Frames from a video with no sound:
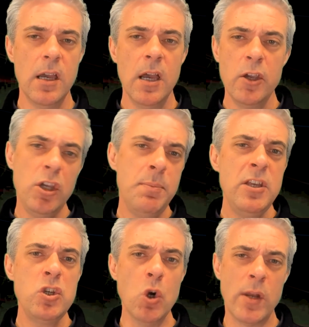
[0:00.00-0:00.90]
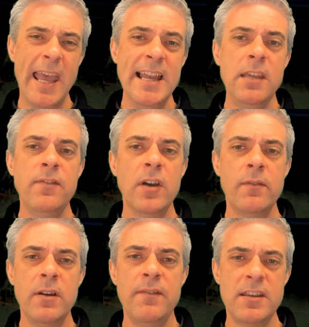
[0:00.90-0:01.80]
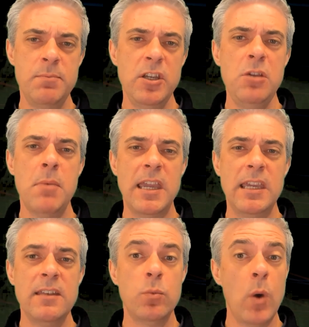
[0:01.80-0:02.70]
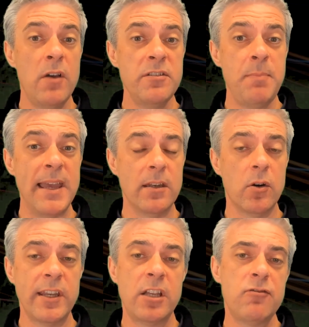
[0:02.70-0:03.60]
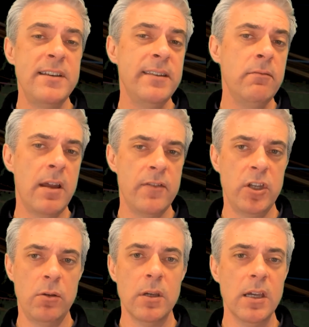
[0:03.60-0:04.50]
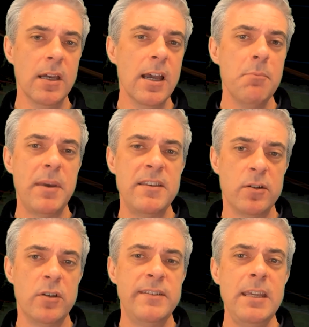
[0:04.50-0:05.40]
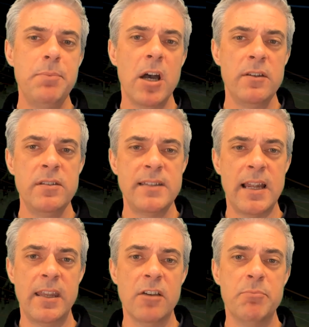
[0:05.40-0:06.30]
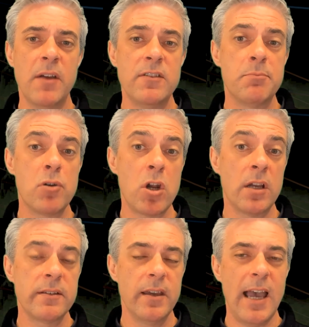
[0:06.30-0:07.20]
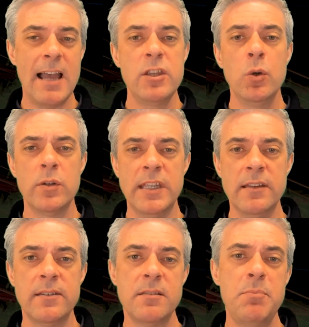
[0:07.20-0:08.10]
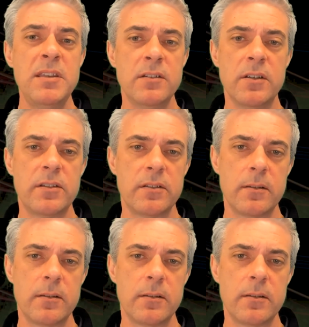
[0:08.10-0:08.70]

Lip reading: you can be sure that any further investment you make is well spent on increasing revenue based on a deep understanding of both the product and your needs as a business.